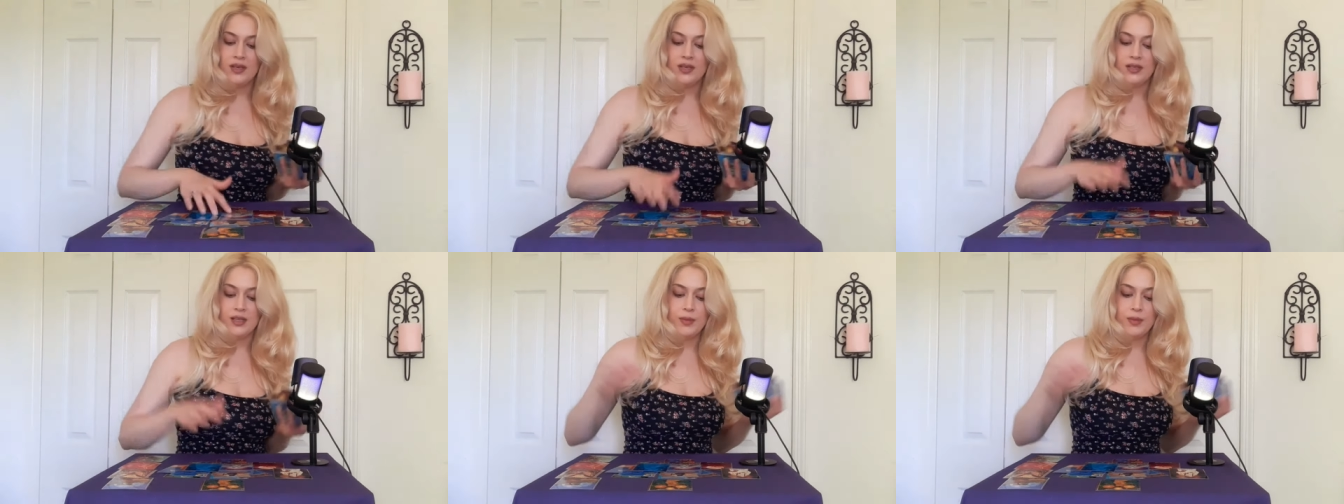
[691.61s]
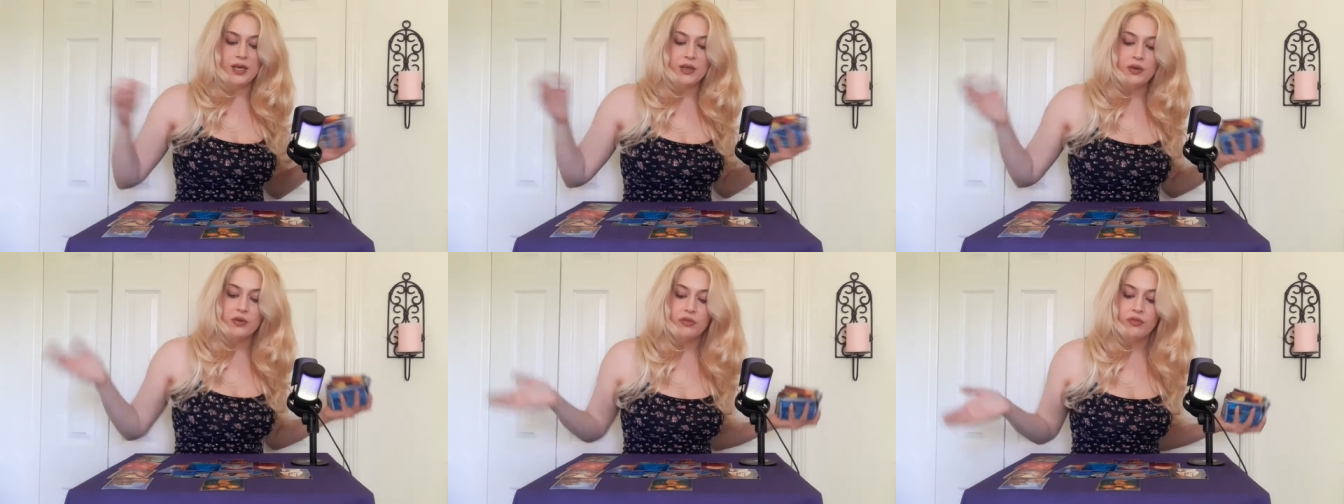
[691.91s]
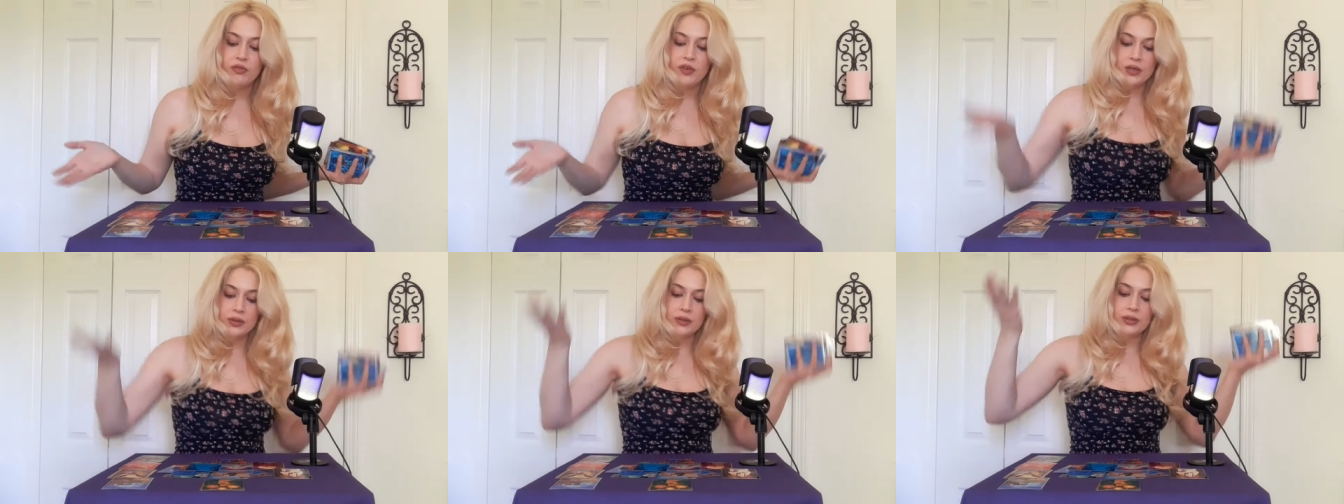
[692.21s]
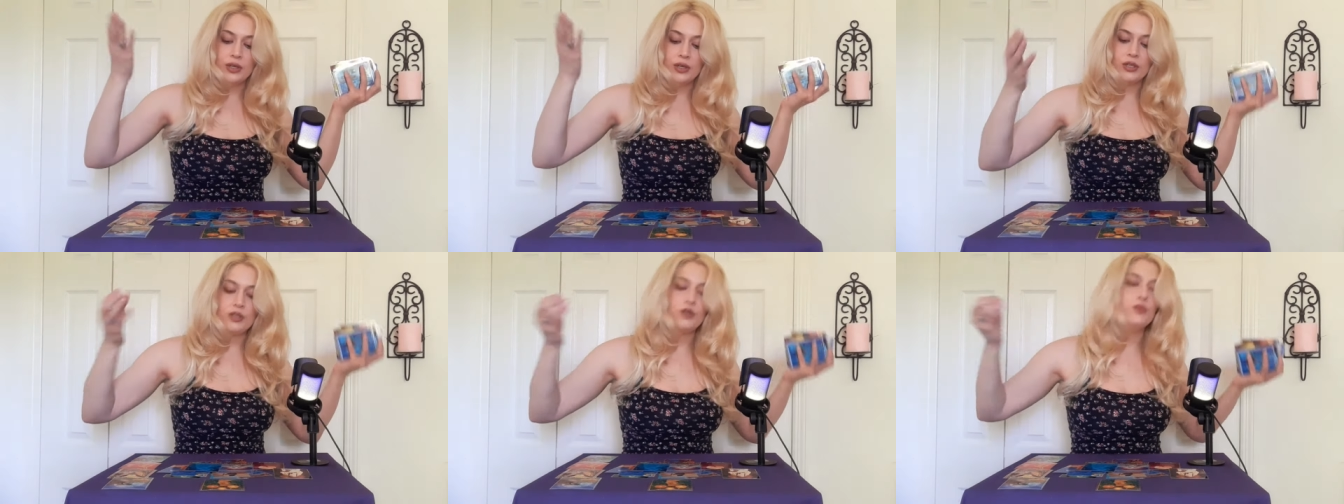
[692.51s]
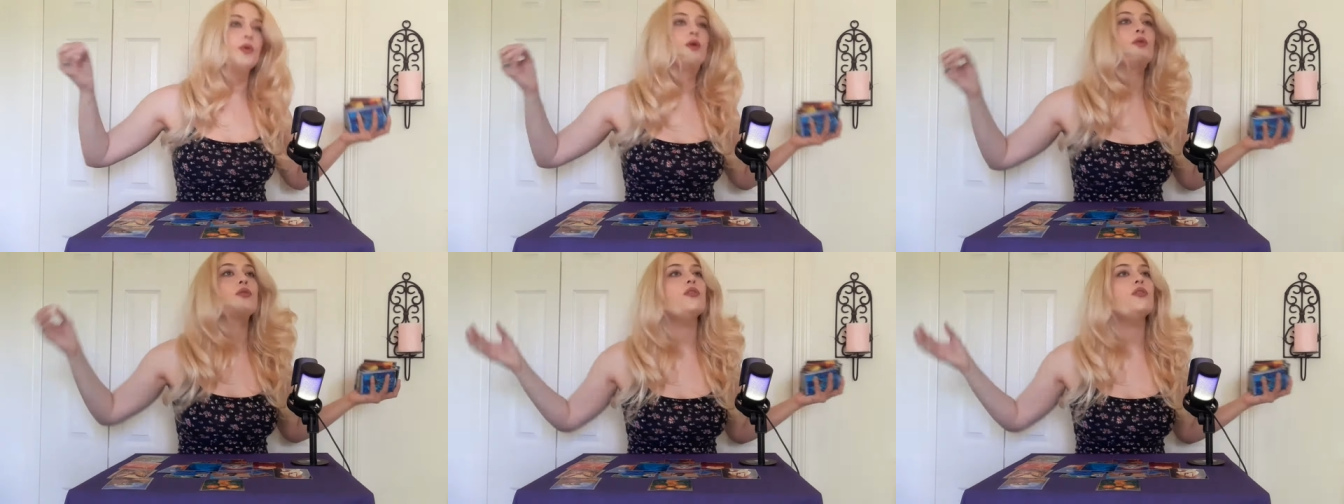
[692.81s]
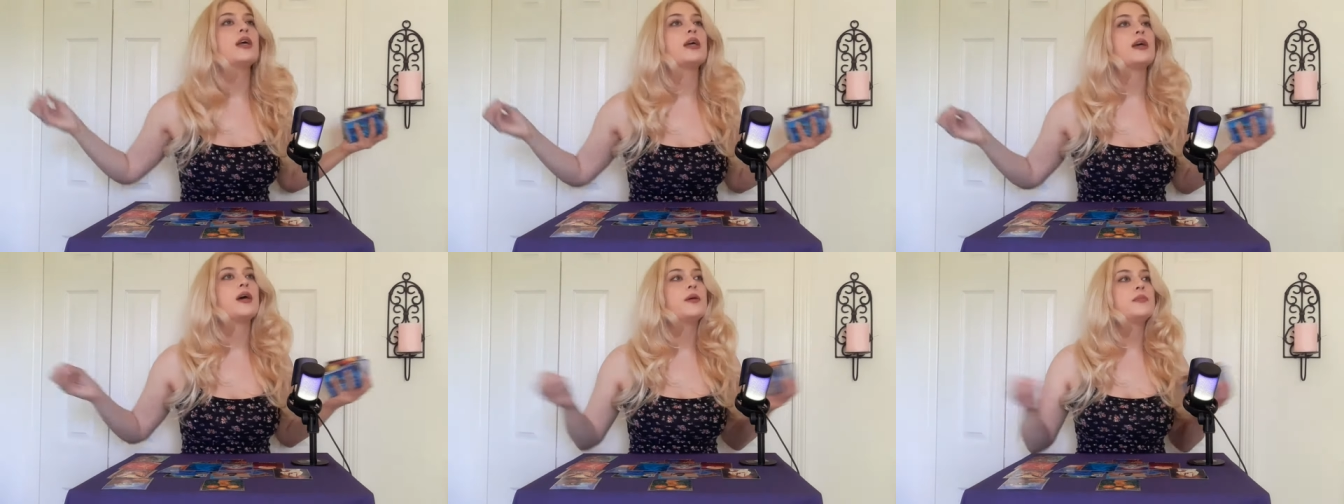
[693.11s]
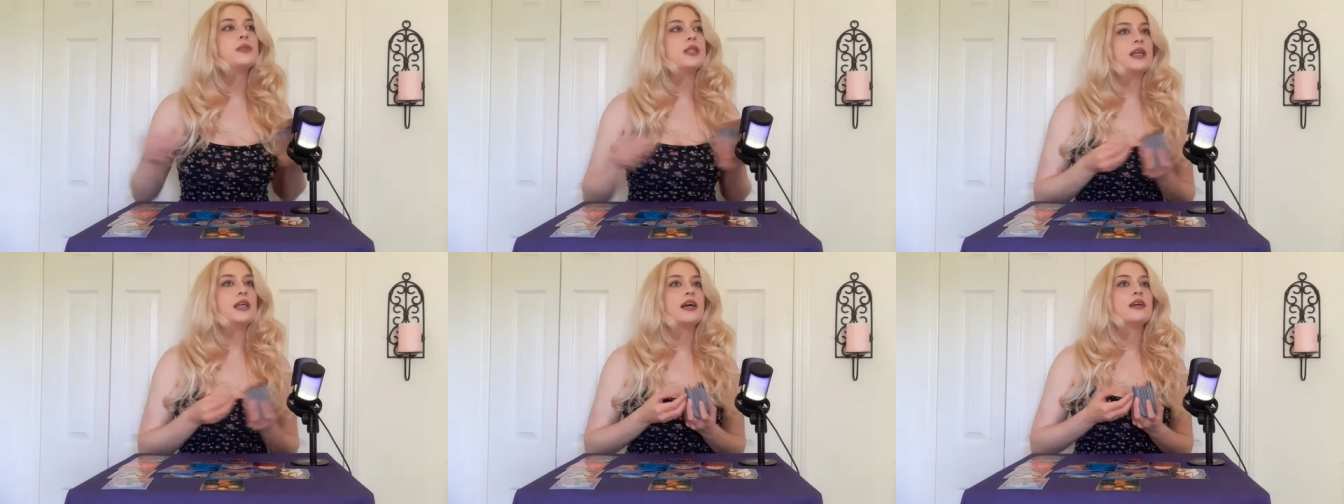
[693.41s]
They make you feel good. You both like
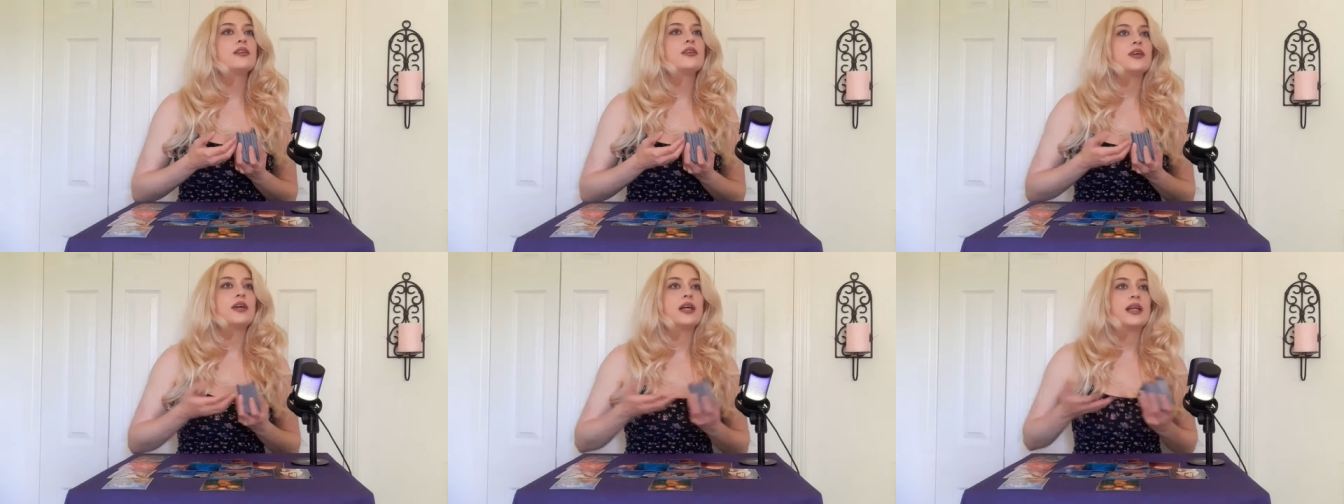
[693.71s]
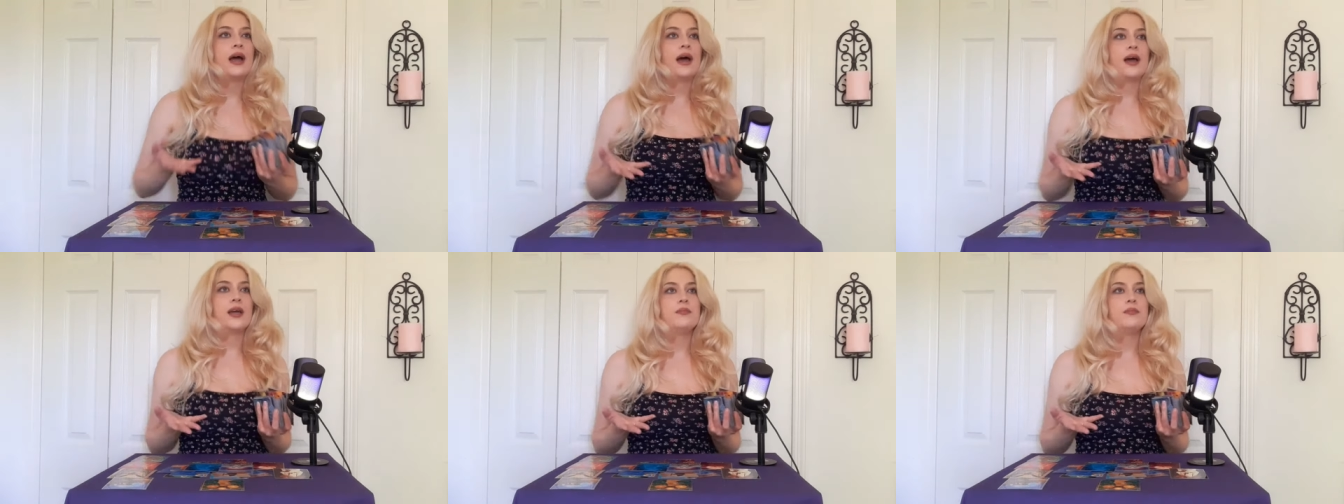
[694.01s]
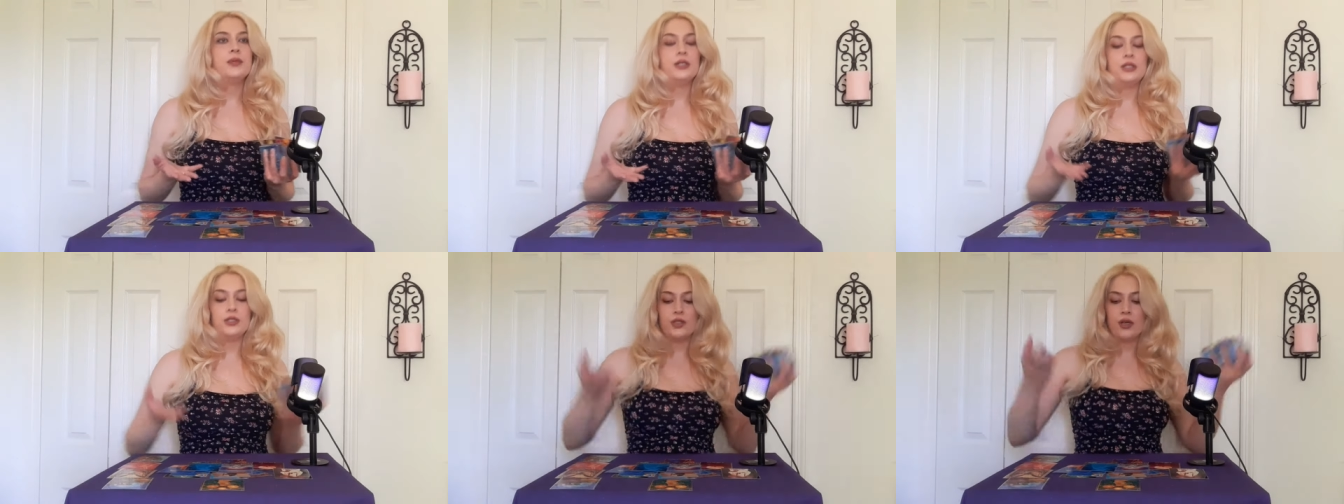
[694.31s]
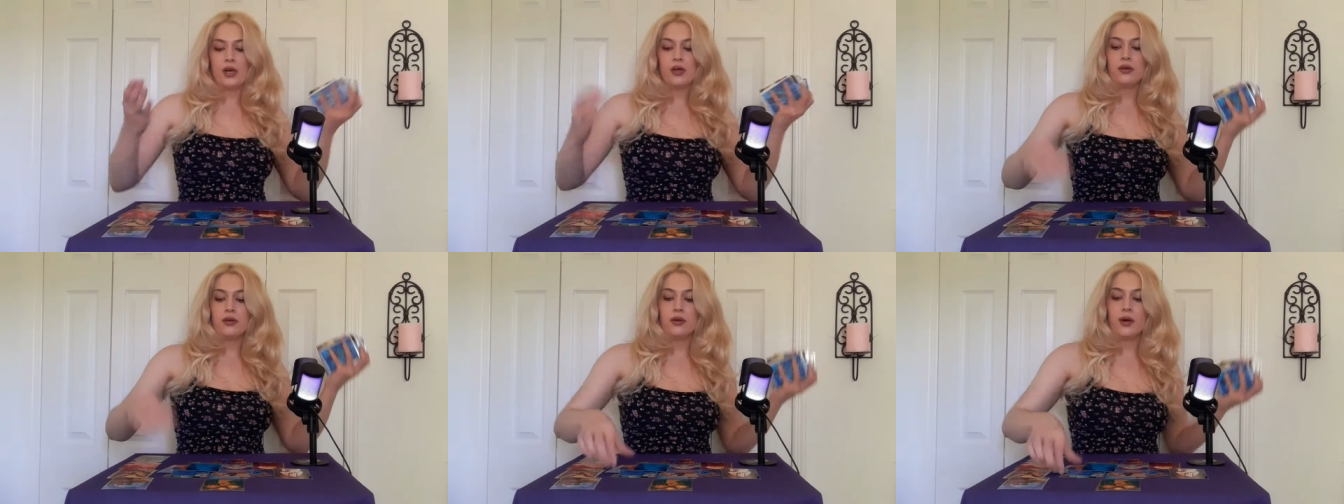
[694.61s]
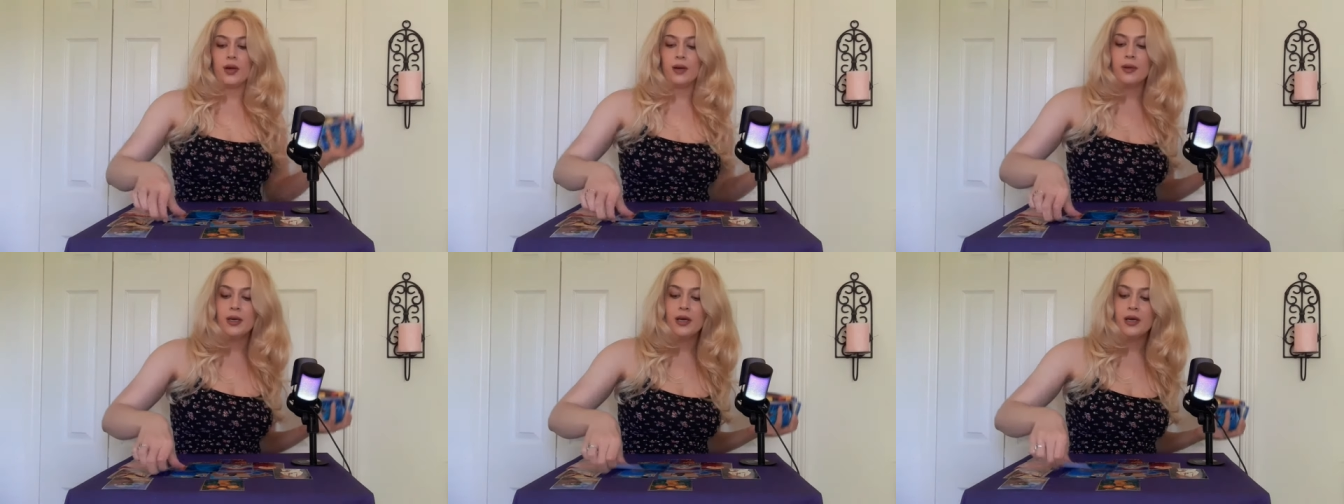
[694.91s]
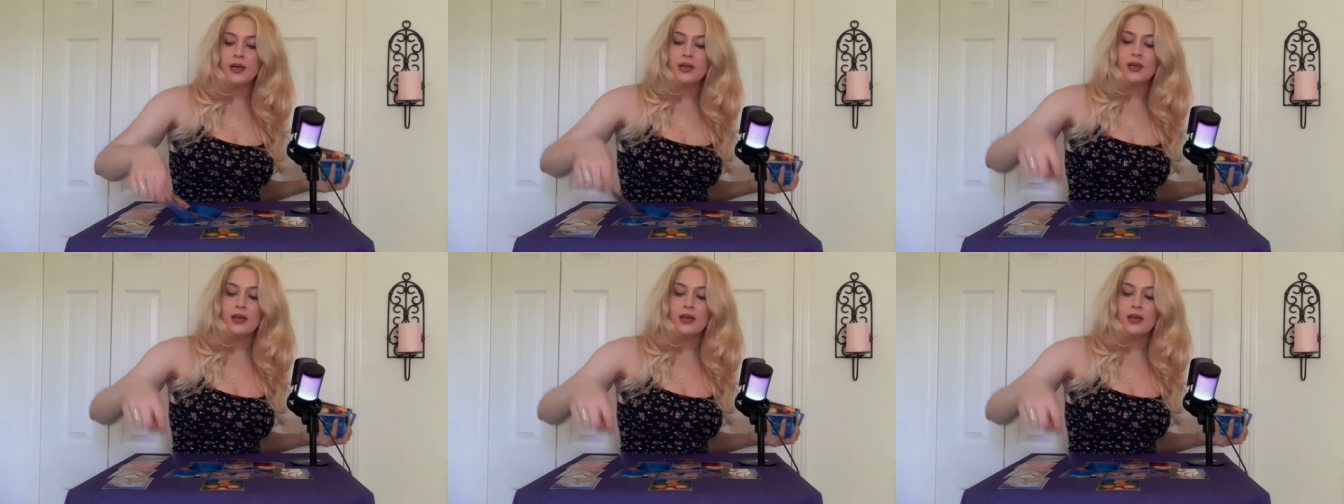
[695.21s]
come together and hype each other up.